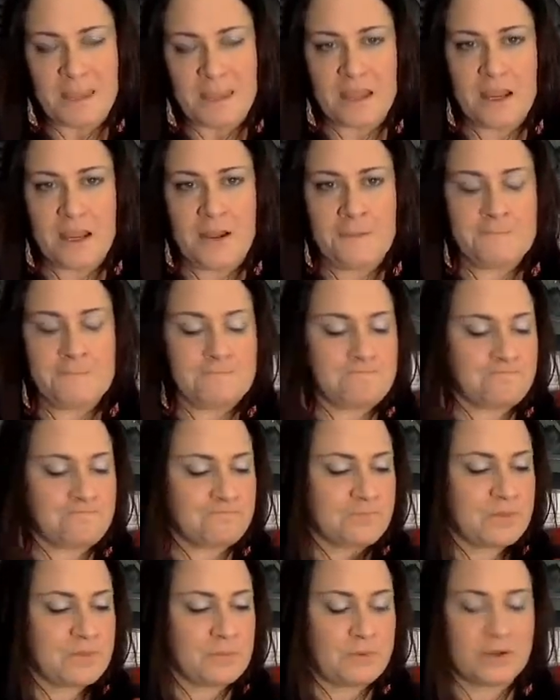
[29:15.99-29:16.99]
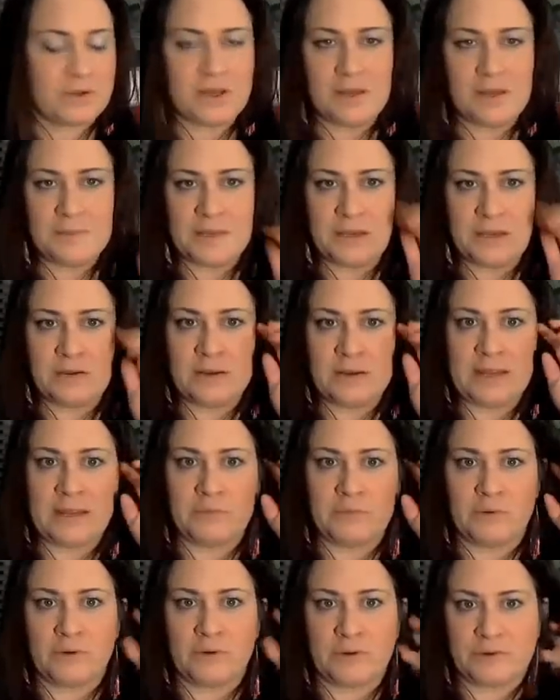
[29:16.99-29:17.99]
The book coming out in
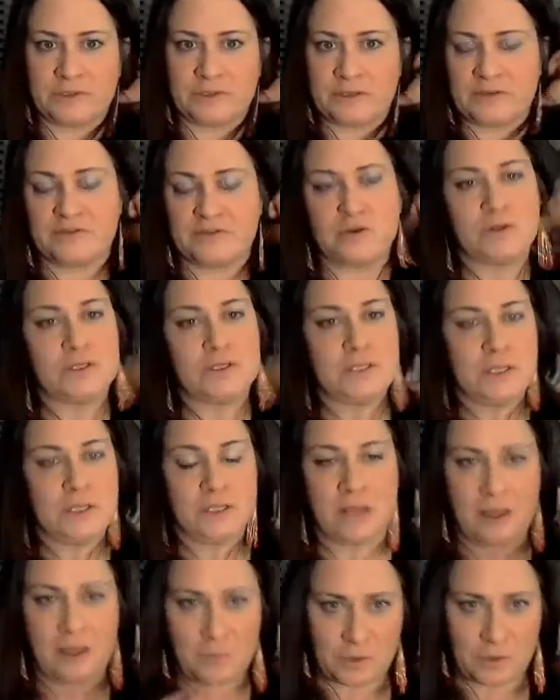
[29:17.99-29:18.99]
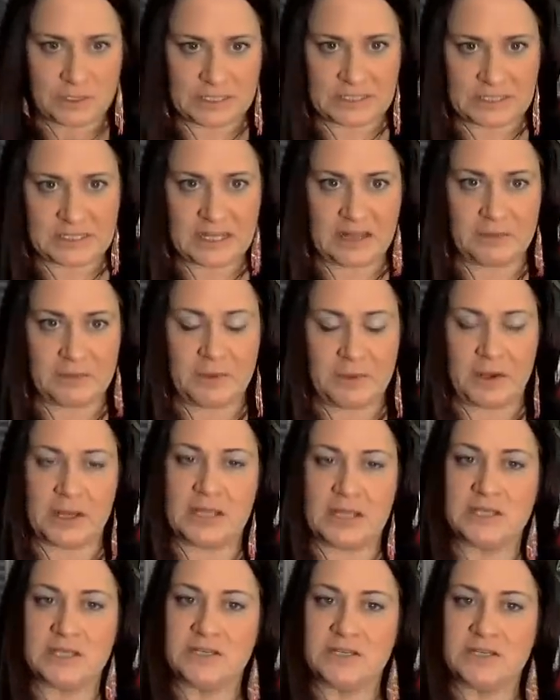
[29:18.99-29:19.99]
April goes in, of course, a lot more detail about
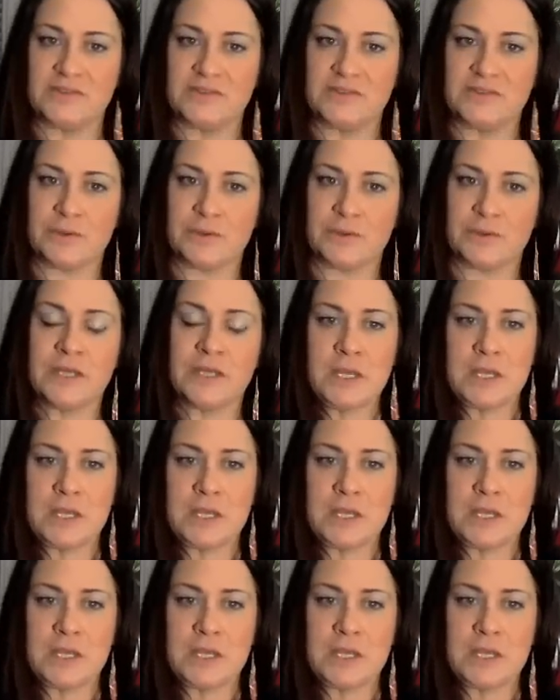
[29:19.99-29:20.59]
each of those.